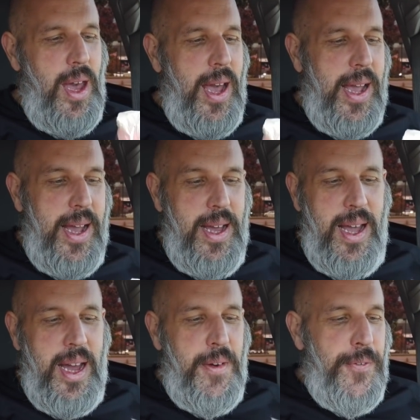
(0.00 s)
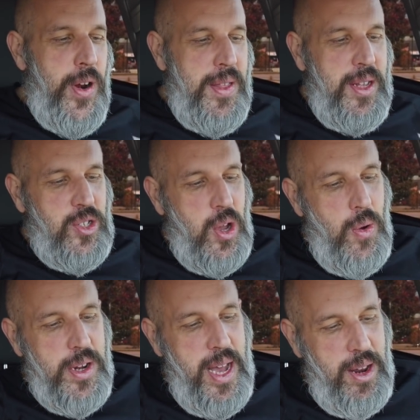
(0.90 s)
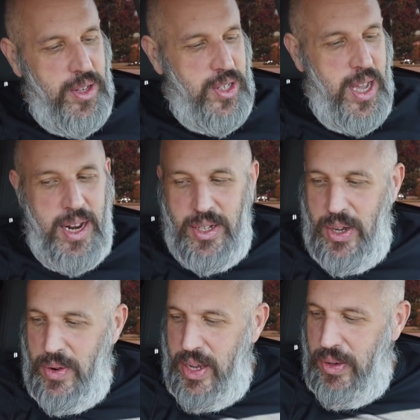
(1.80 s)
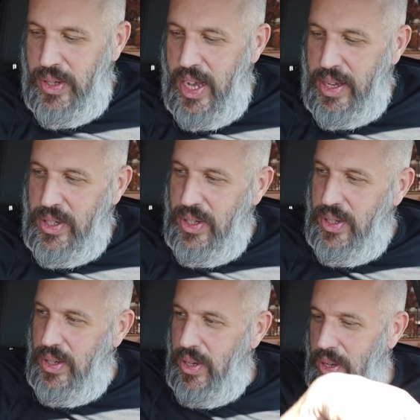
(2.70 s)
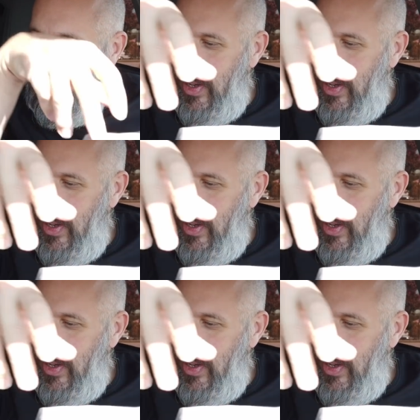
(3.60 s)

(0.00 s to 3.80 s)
I got a friend that's going down to San Antonio, Texas,